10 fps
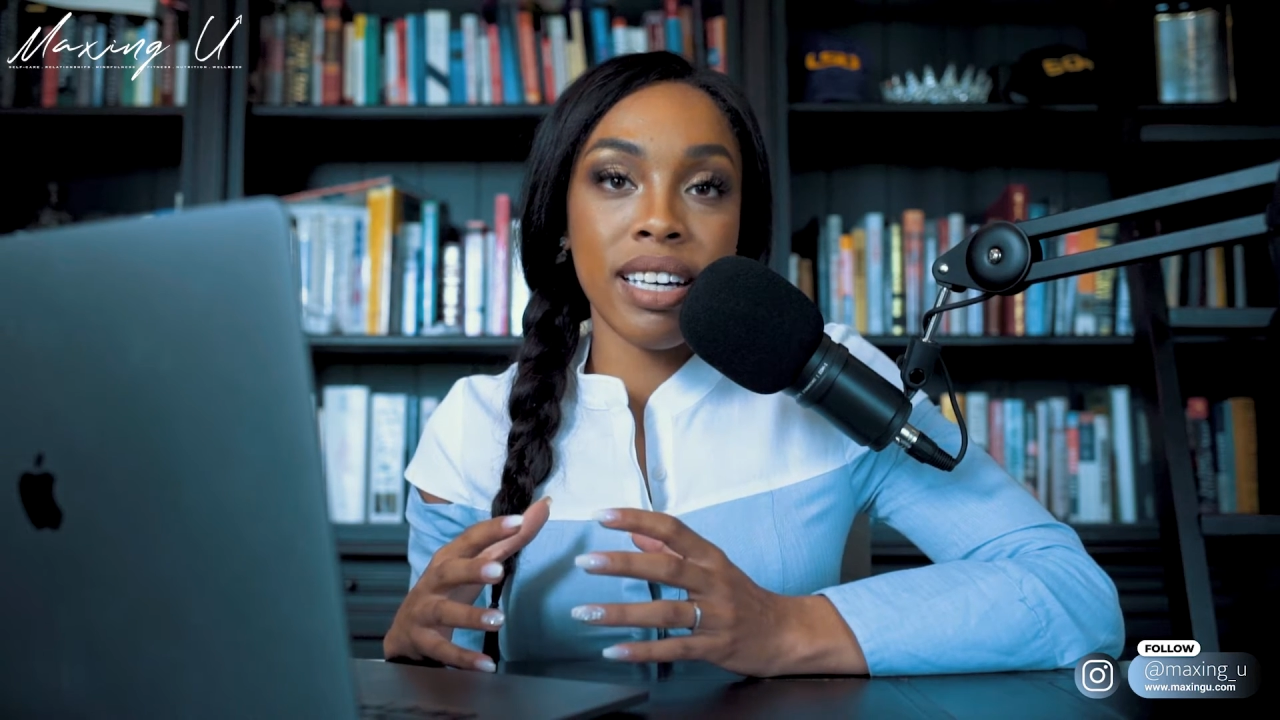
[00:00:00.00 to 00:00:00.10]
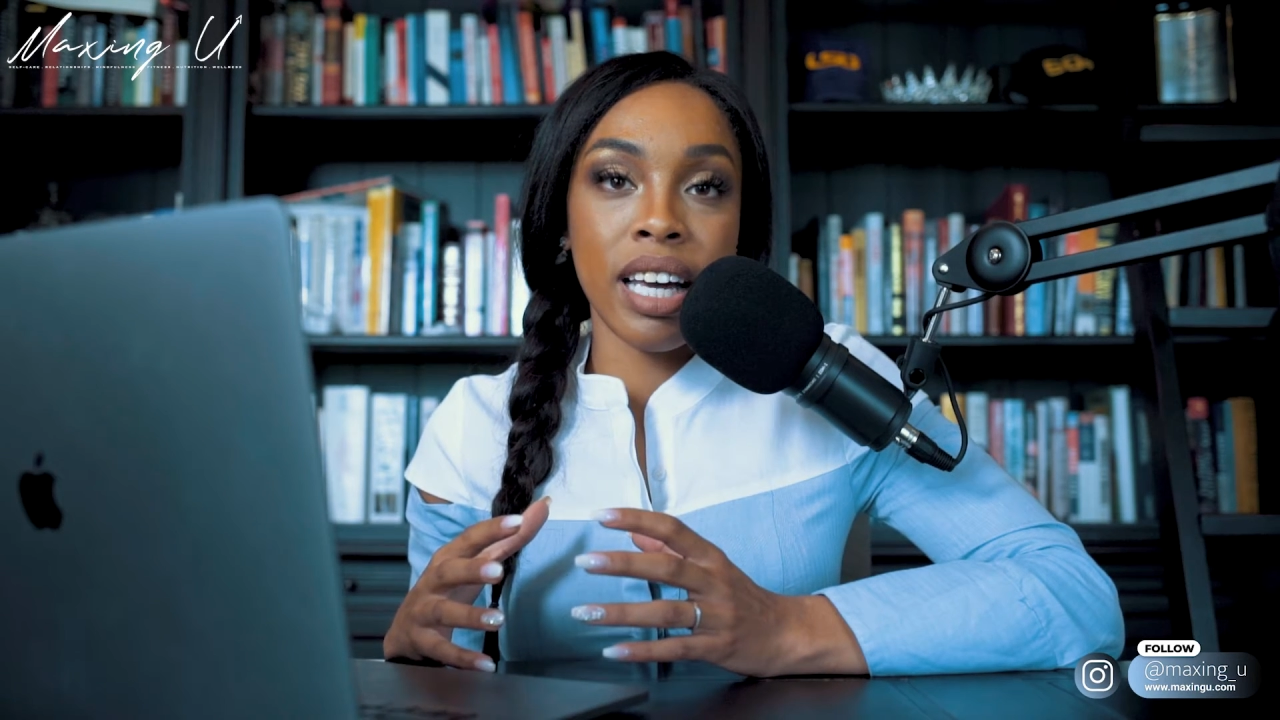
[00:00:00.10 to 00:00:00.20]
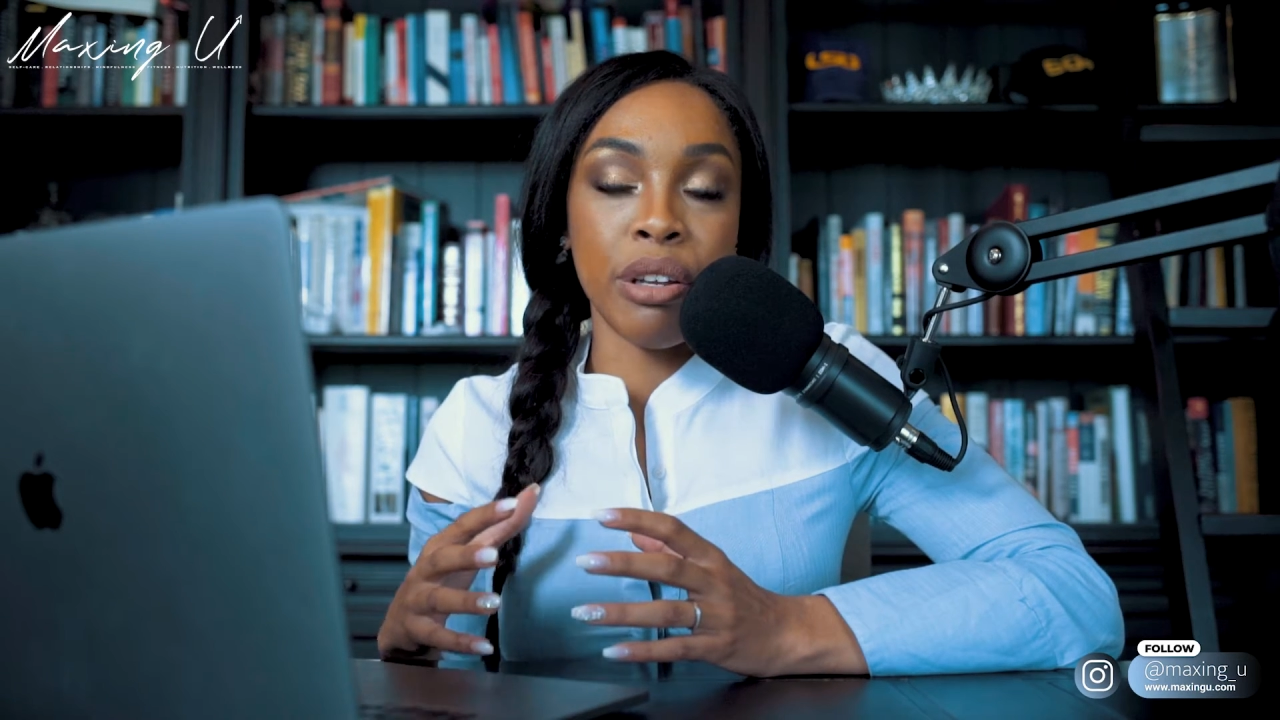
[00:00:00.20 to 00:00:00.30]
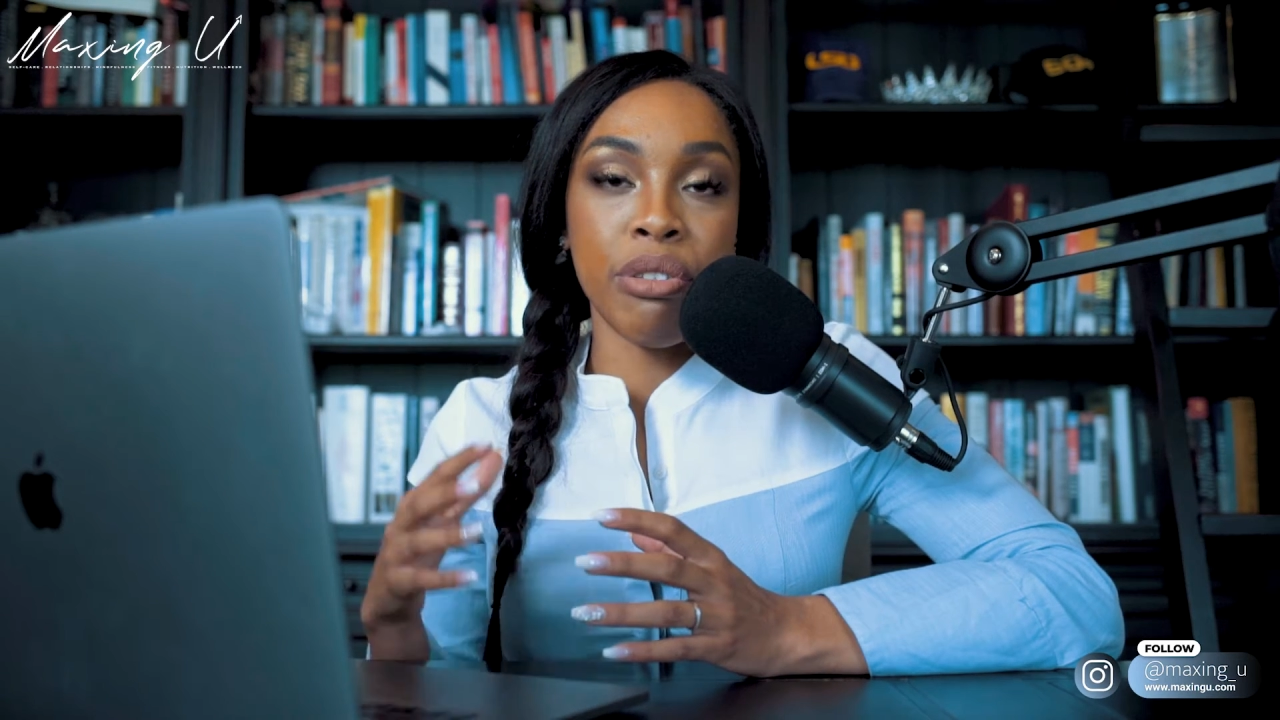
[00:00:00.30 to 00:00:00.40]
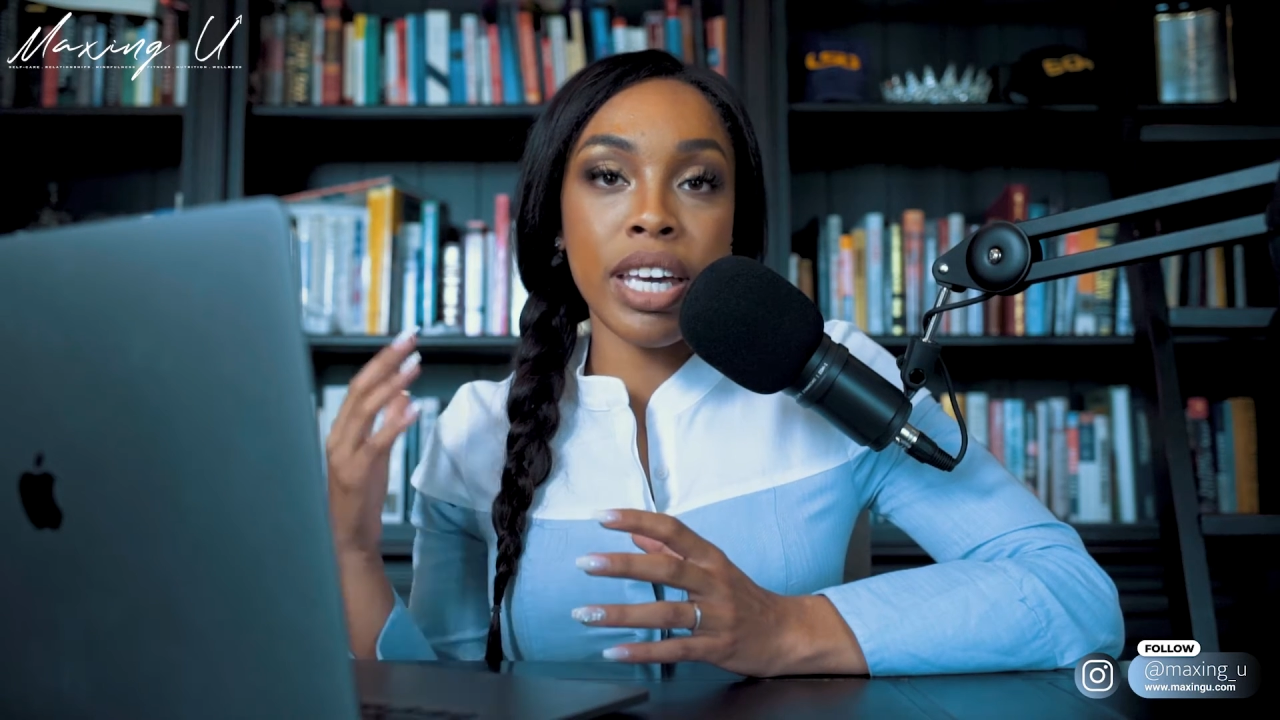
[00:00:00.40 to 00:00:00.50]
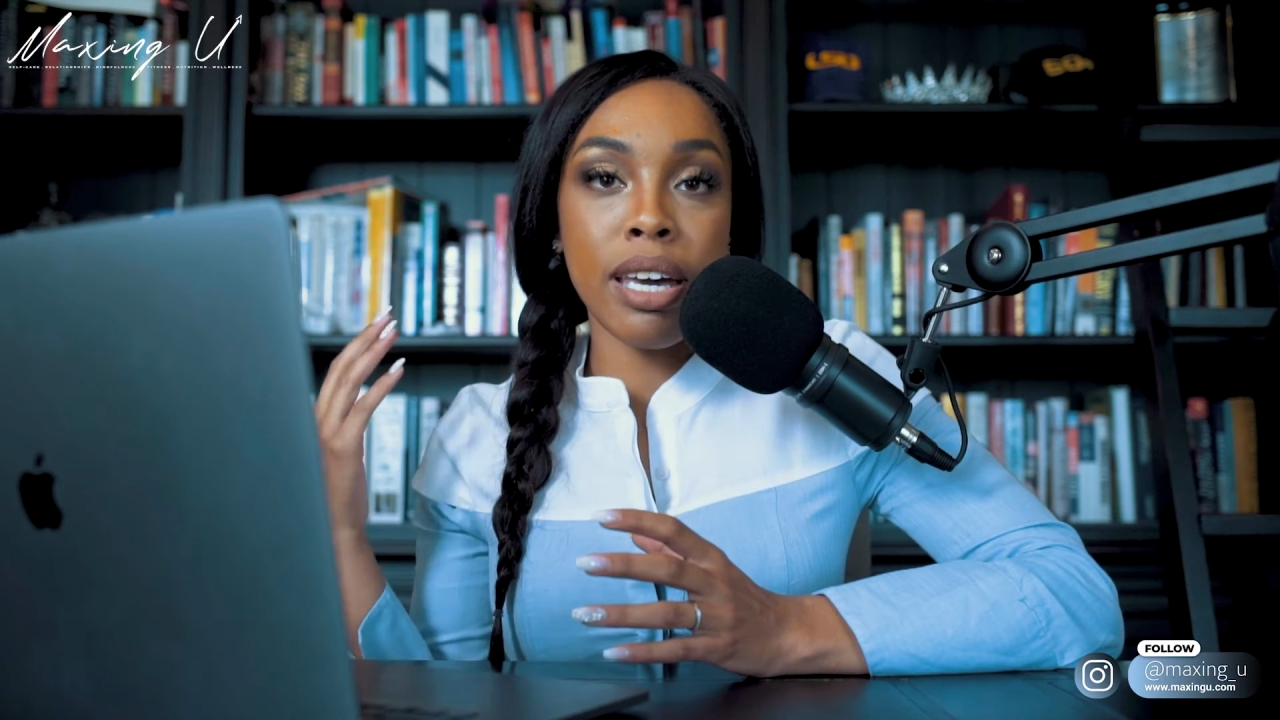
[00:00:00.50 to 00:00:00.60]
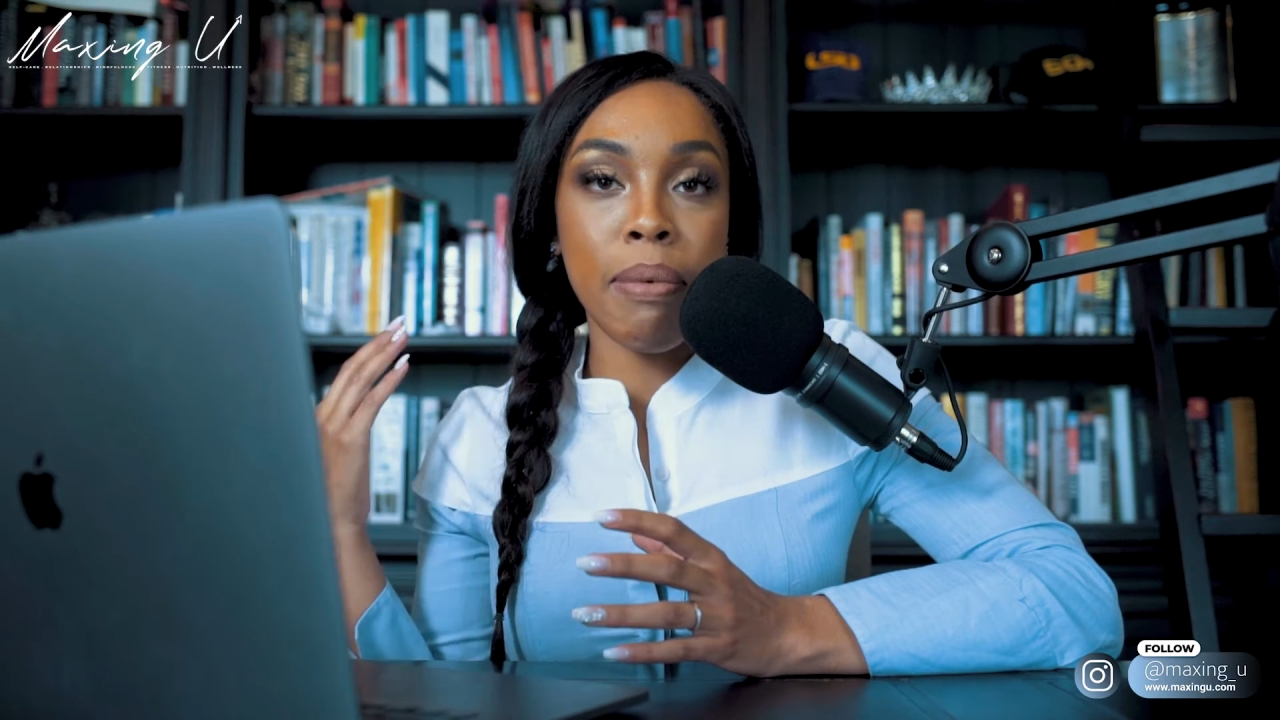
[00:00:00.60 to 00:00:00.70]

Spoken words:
and you think